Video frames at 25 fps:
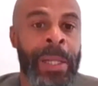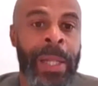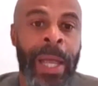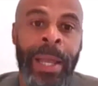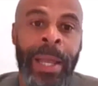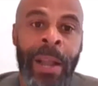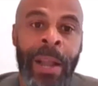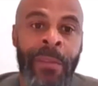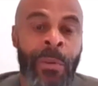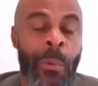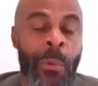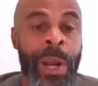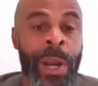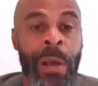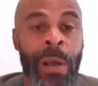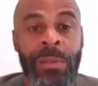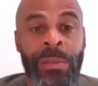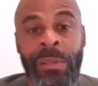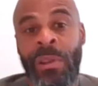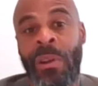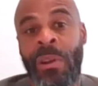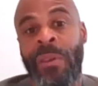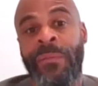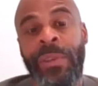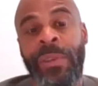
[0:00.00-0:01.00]
like everyone
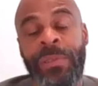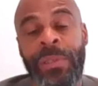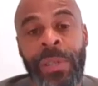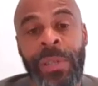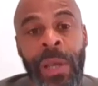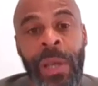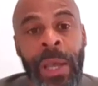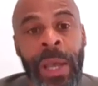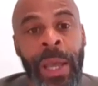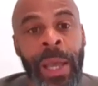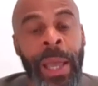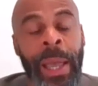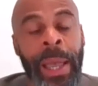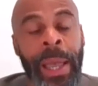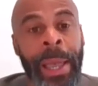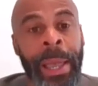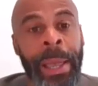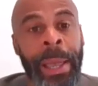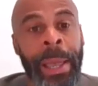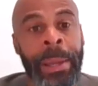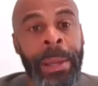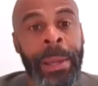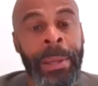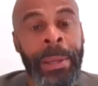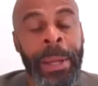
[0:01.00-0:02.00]
else, nervous,
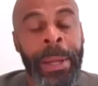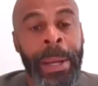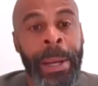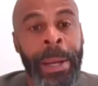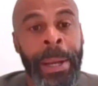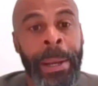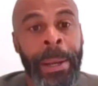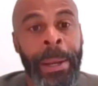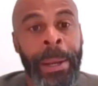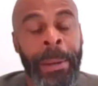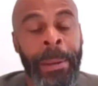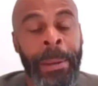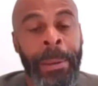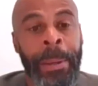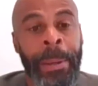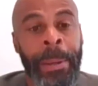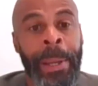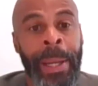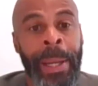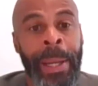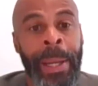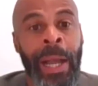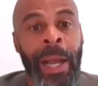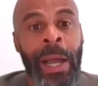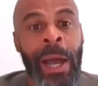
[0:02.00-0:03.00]
and uh,
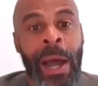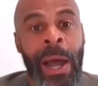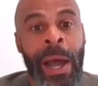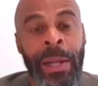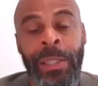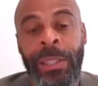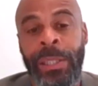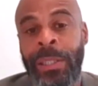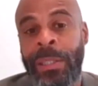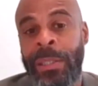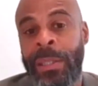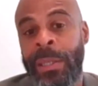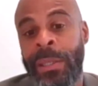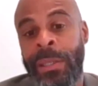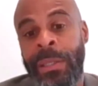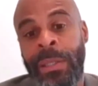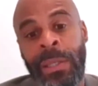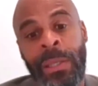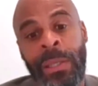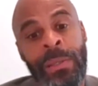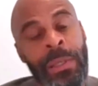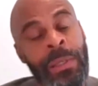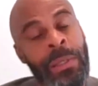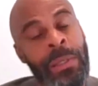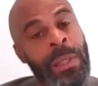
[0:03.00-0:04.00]
and I kind of just to,
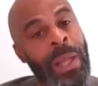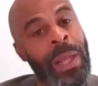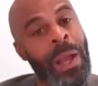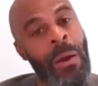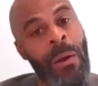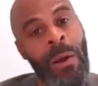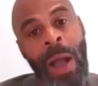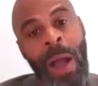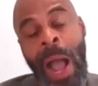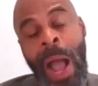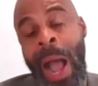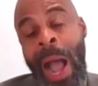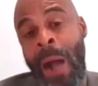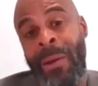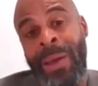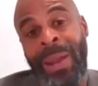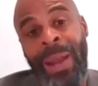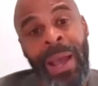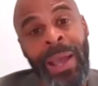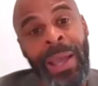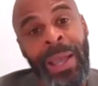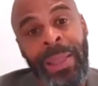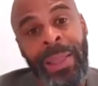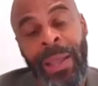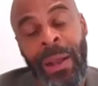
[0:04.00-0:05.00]
to, to like, oh, how can
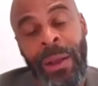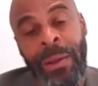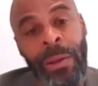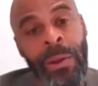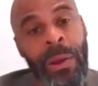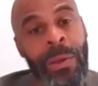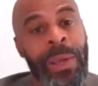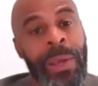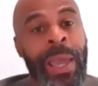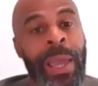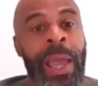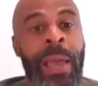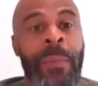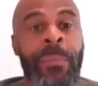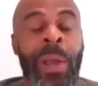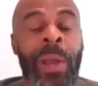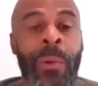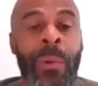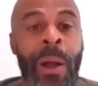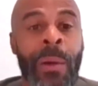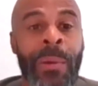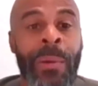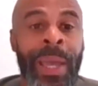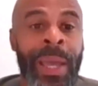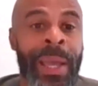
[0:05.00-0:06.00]
I get there? You know, you can't be
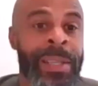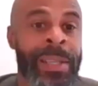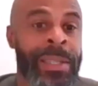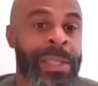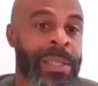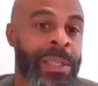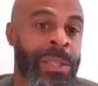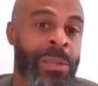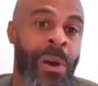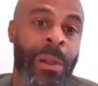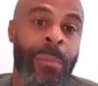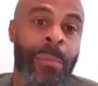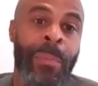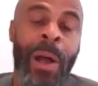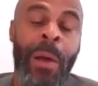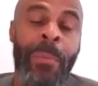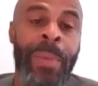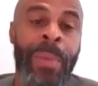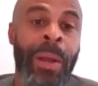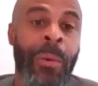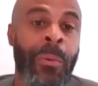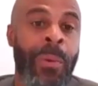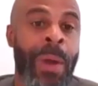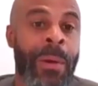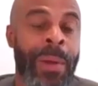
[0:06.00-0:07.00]
around kids. It's all about
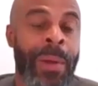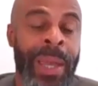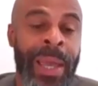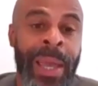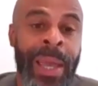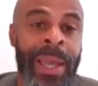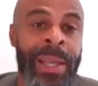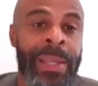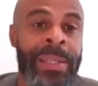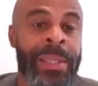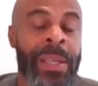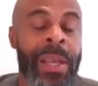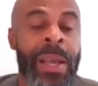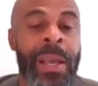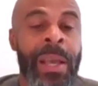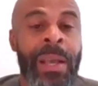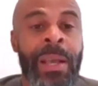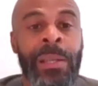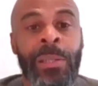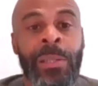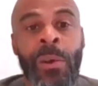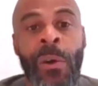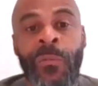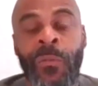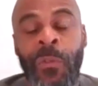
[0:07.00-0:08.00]
being around kids.
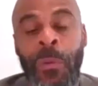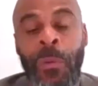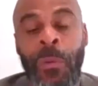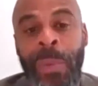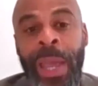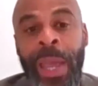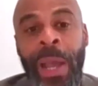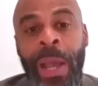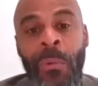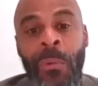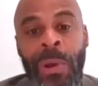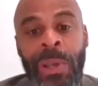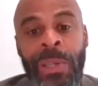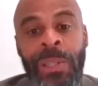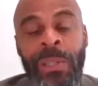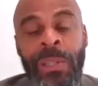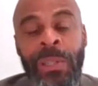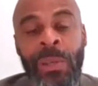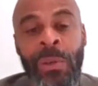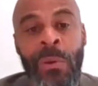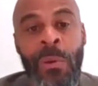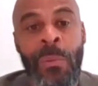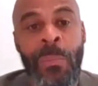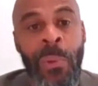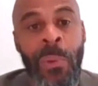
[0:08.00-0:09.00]
So for me, it was
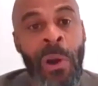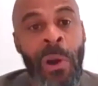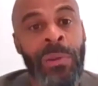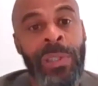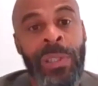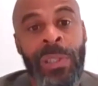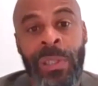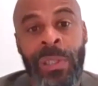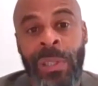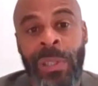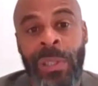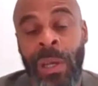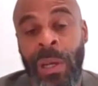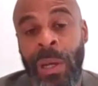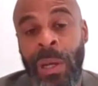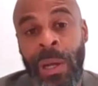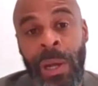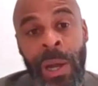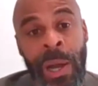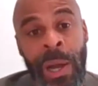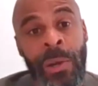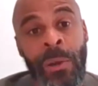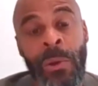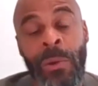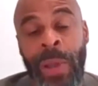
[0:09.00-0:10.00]
to purchase a,
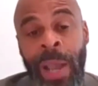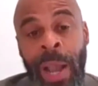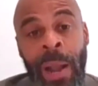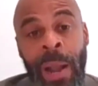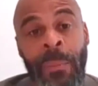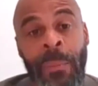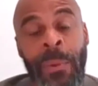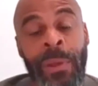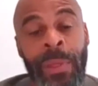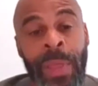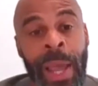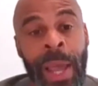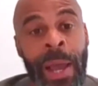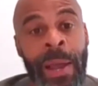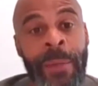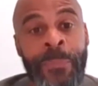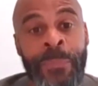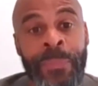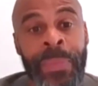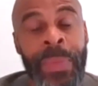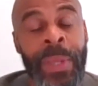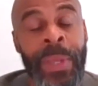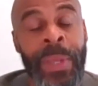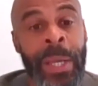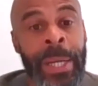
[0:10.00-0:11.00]
a new camera that
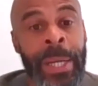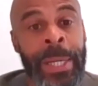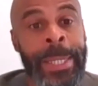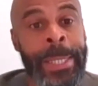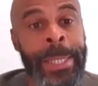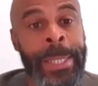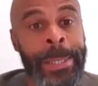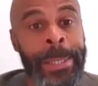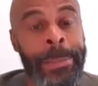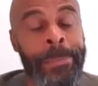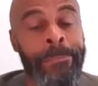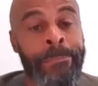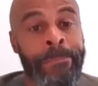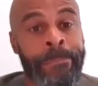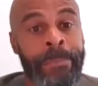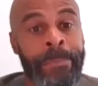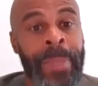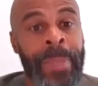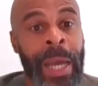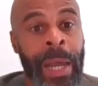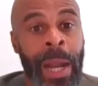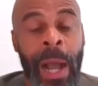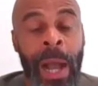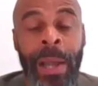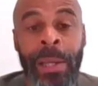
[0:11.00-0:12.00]
um,
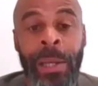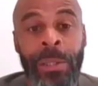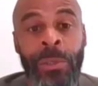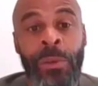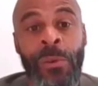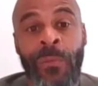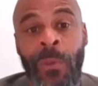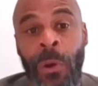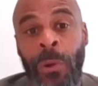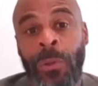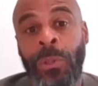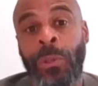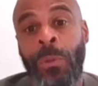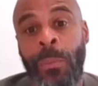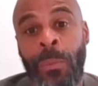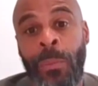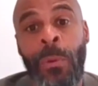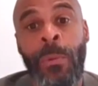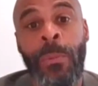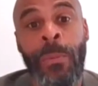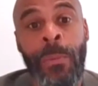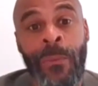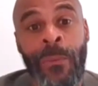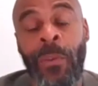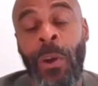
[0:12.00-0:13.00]
that I could do
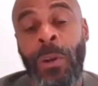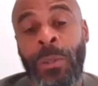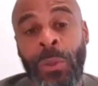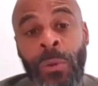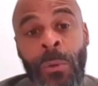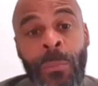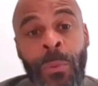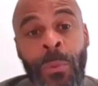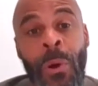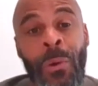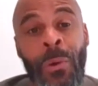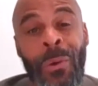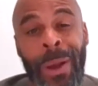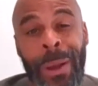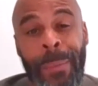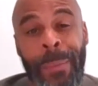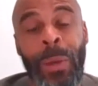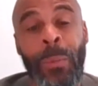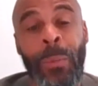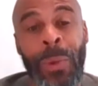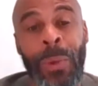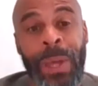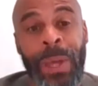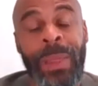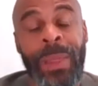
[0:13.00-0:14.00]
virtual virtual
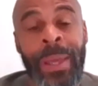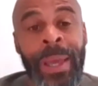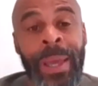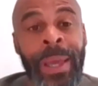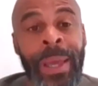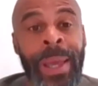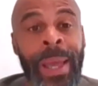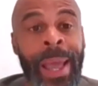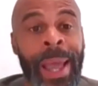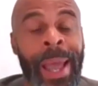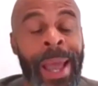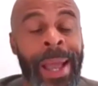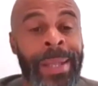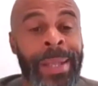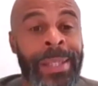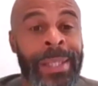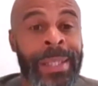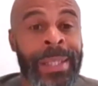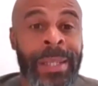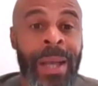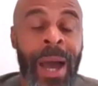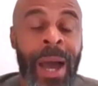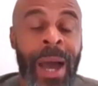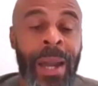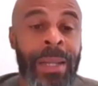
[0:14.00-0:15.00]
programming with, and
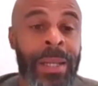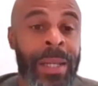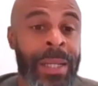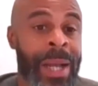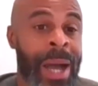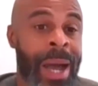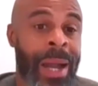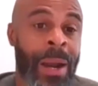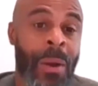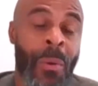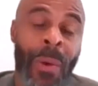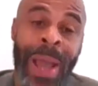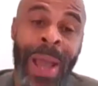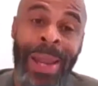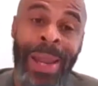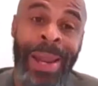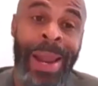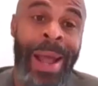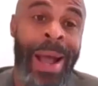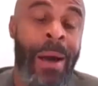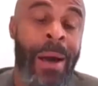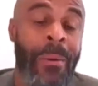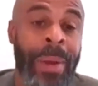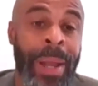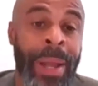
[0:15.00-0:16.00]
just kind of kind of wait it
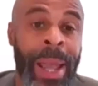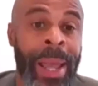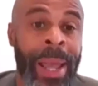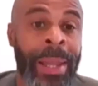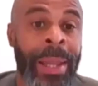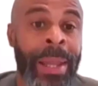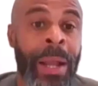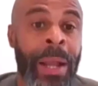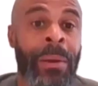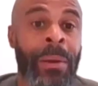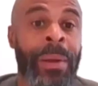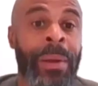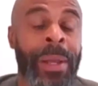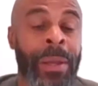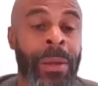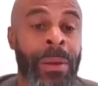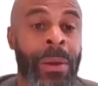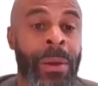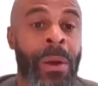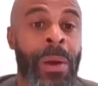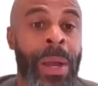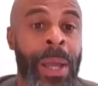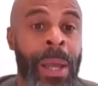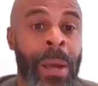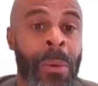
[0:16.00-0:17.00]
out. And there, you know,